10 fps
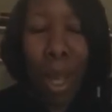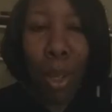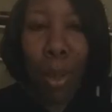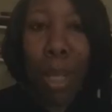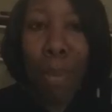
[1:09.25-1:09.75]
a
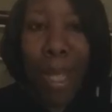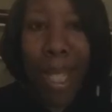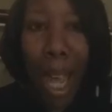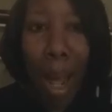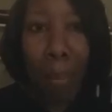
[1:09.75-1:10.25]
Christmas
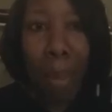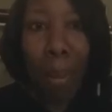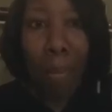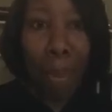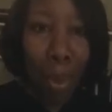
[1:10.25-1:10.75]
time
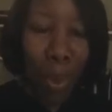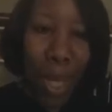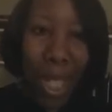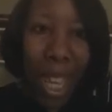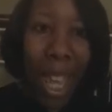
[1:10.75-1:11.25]

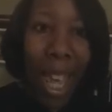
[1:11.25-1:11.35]
boost